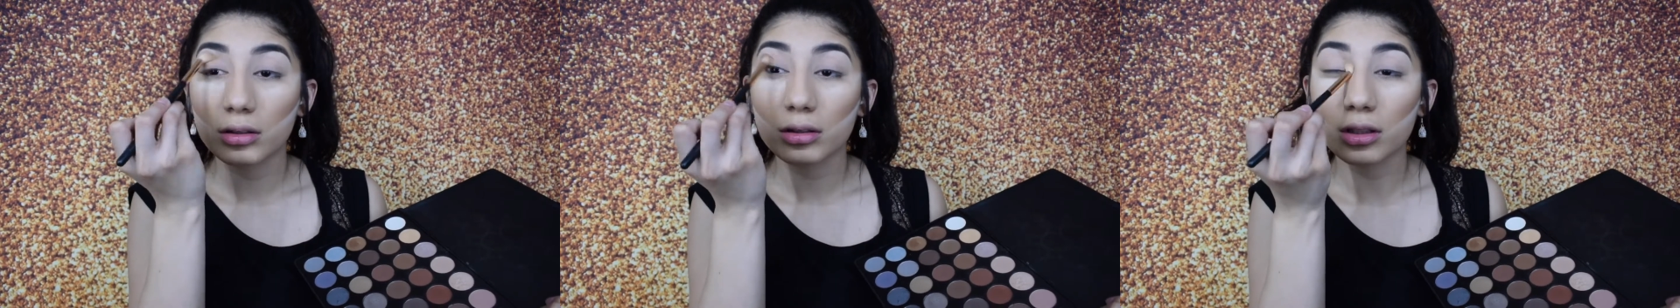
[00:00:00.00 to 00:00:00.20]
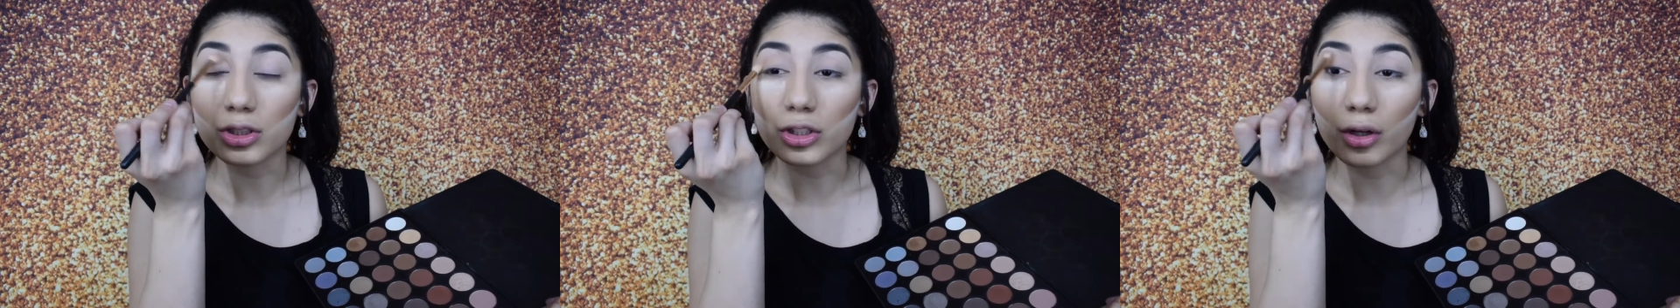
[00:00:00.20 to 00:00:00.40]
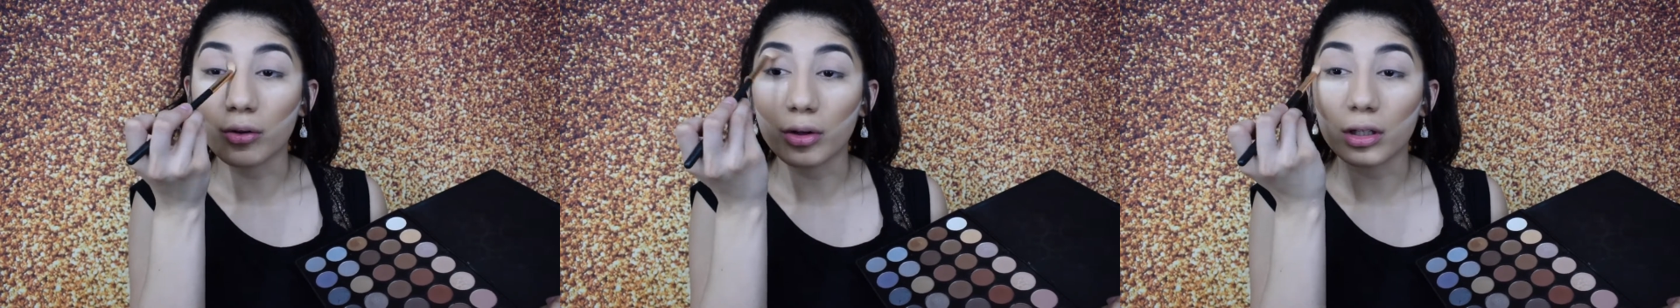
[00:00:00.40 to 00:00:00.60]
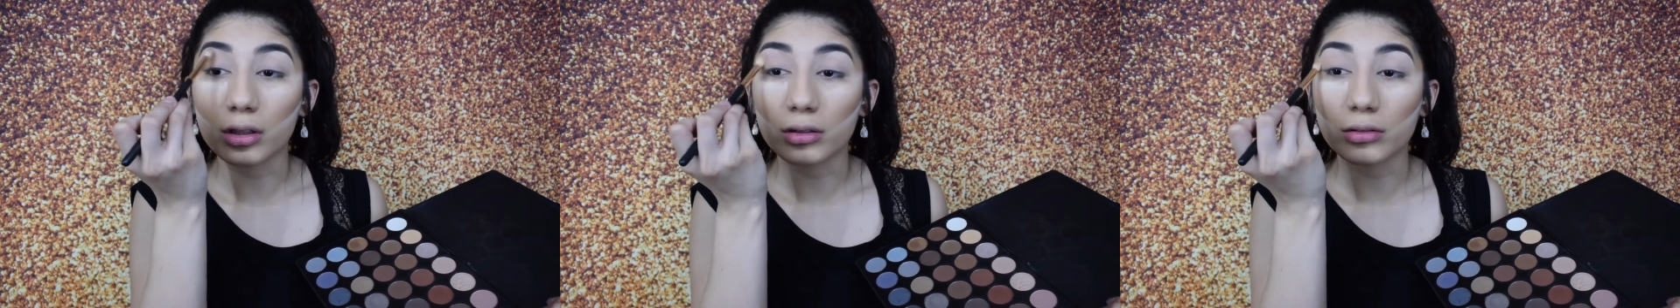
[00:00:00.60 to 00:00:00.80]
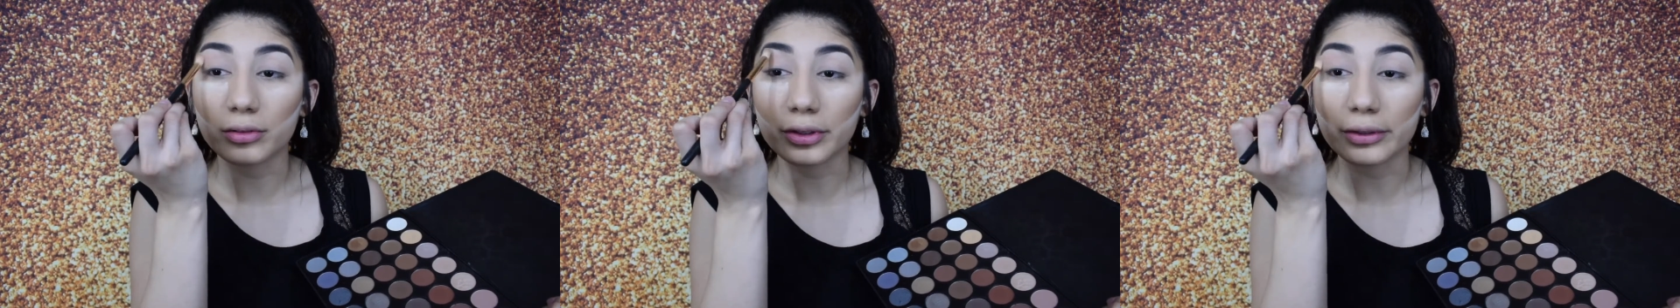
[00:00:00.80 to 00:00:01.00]
Because, you know,
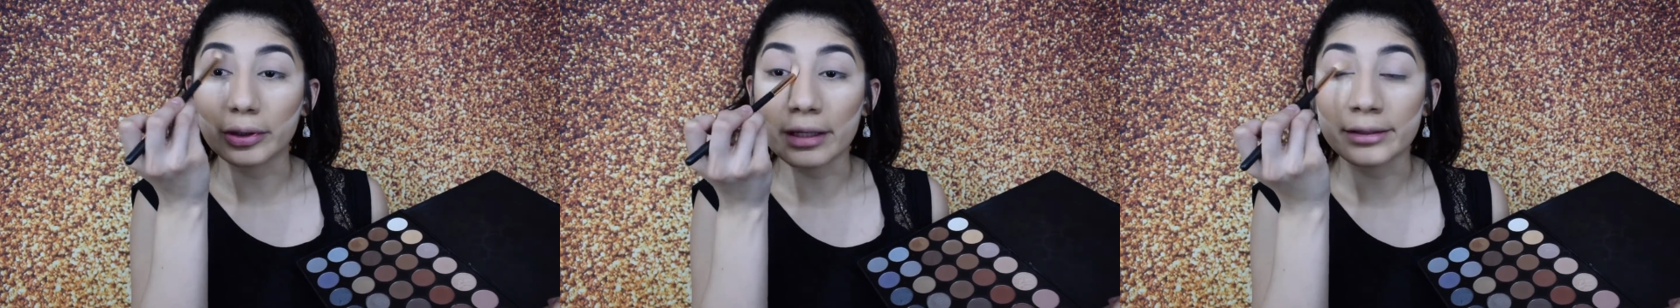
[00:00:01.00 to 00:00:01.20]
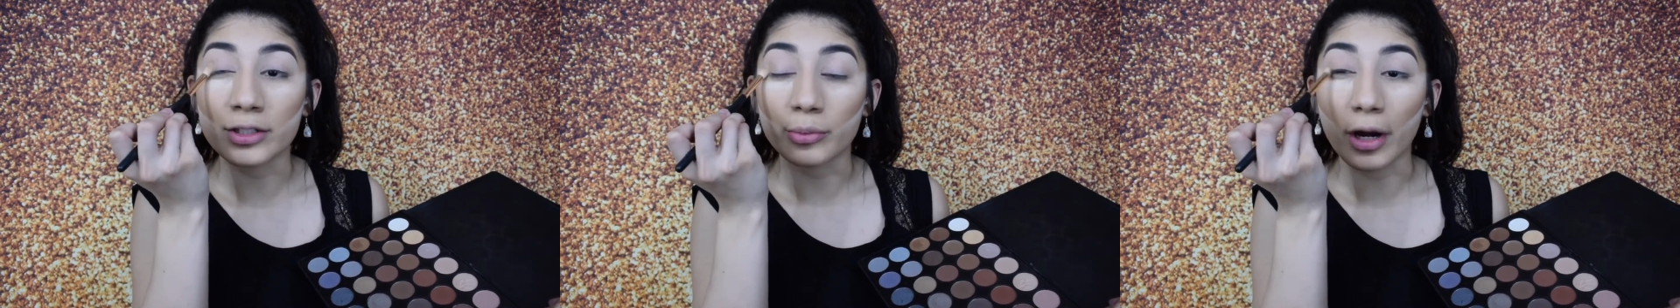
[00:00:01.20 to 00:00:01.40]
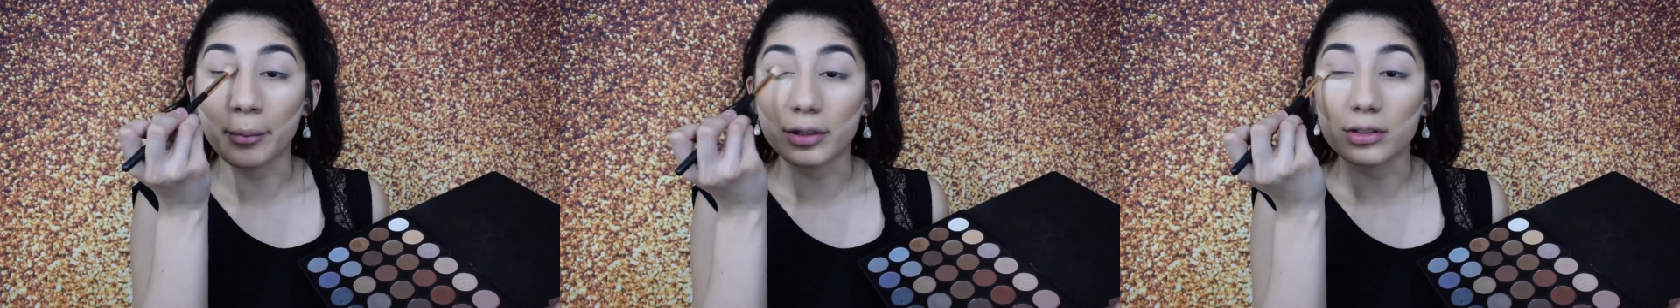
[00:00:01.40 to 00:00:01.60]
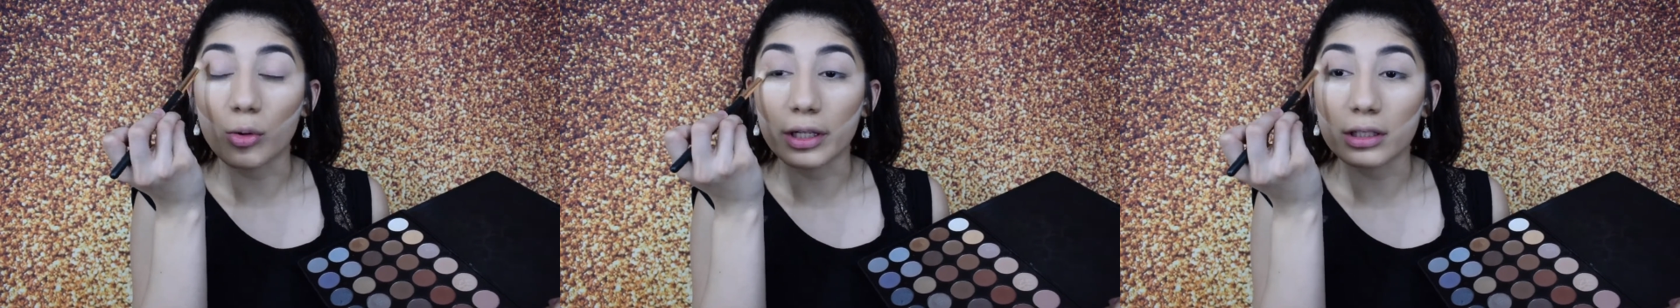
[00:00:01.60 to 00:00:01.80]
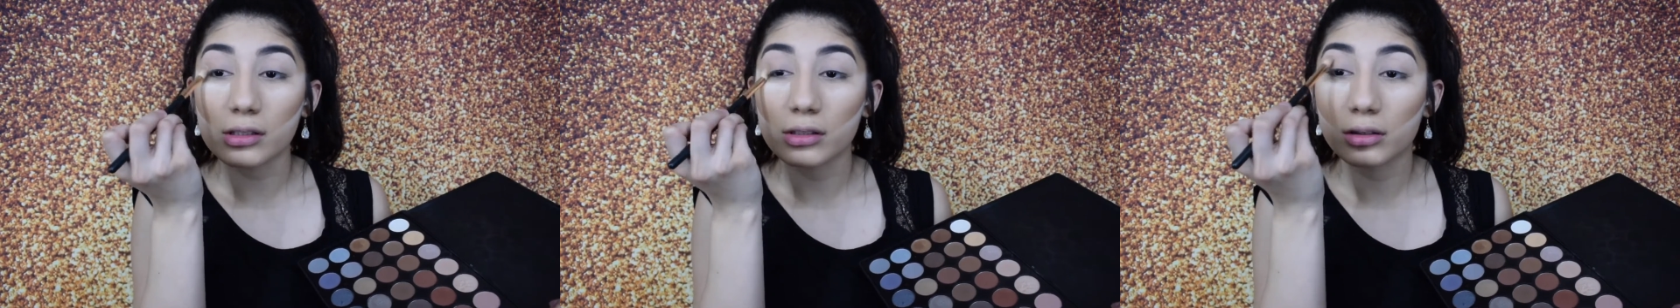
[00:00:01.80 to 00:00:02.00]
you gotta set your primers
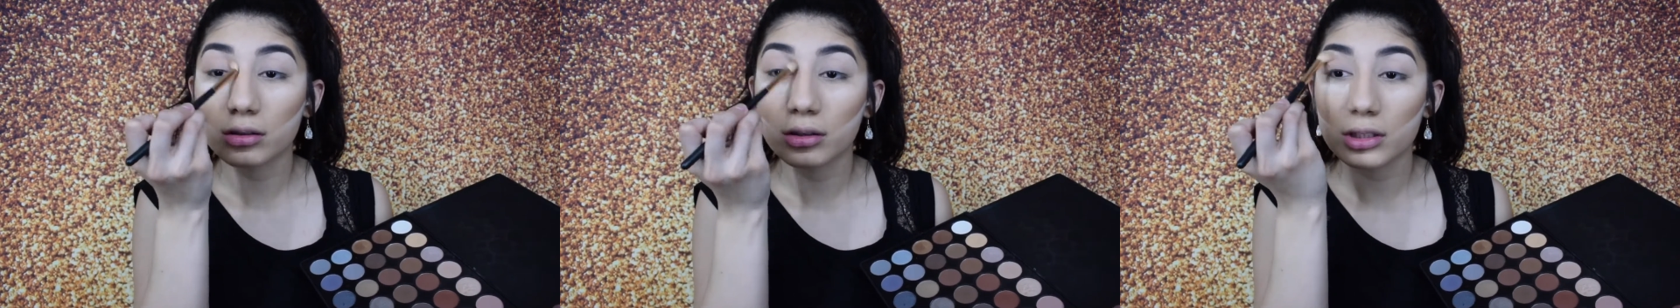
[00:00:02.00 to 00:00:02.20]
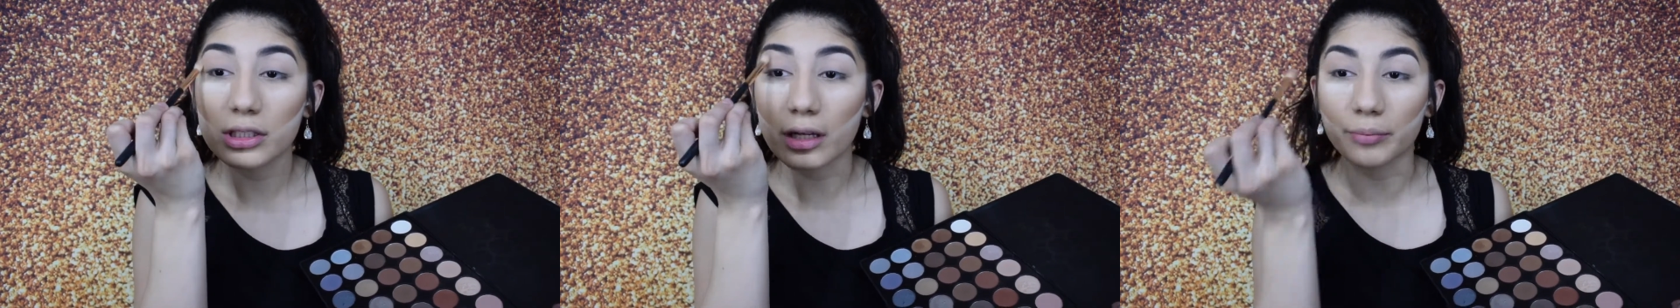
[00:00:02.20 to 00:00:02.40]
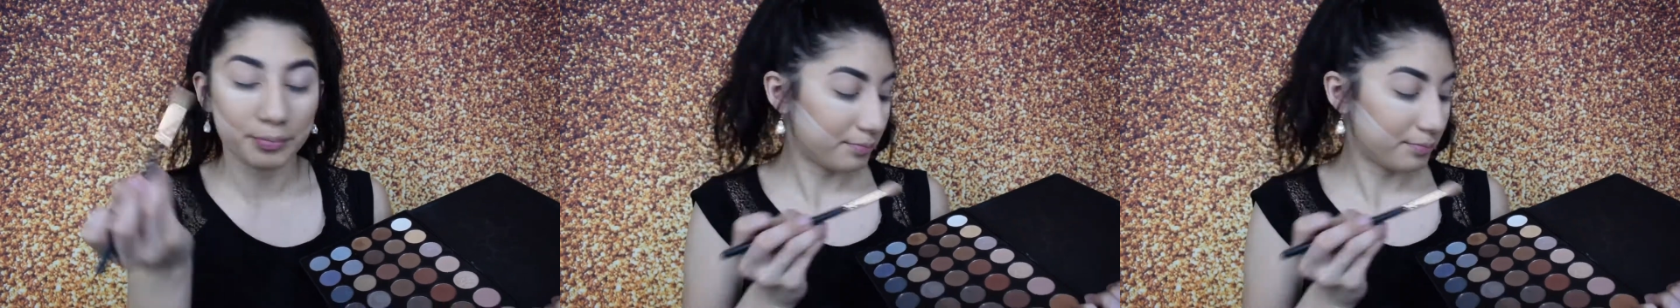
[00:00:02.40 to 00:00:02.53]
always. So.